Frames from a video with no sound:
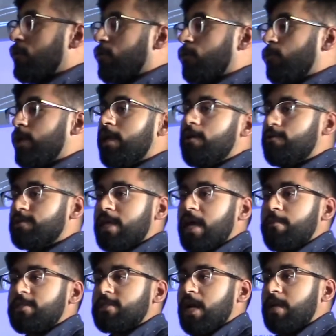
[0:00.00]
We use
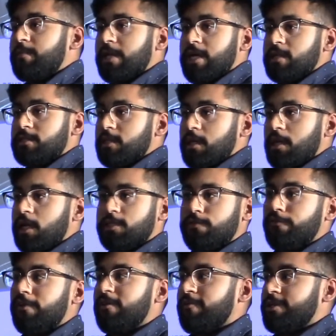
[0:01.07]
Amazon because it's
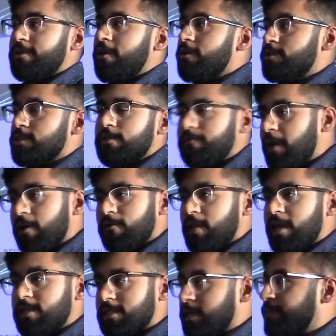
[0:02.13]
free returns. If I don't
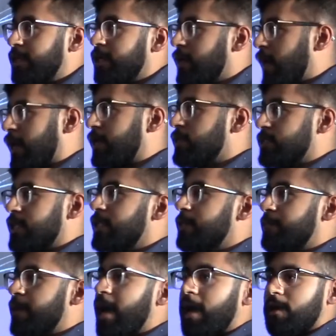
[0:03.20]
like something, I can send
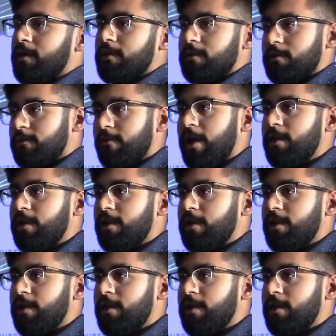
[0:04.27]
it back, right?